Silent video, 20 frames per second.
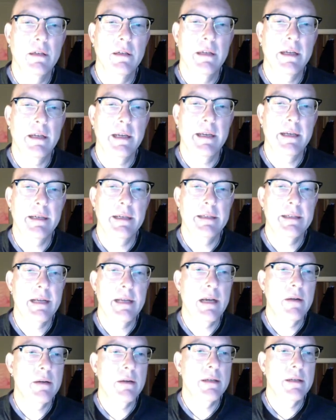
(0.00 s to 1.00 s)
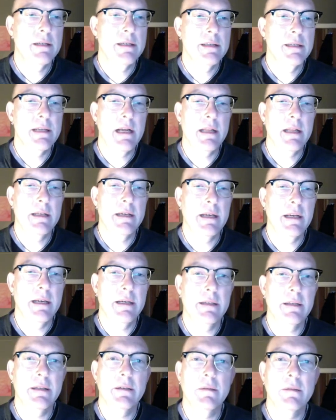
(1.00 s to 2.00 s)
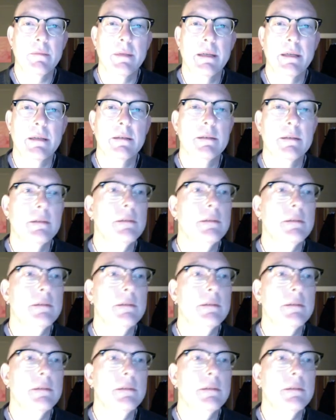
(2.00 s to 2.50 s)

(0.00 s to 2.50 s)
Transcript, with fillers: and is now consolidating a little bit.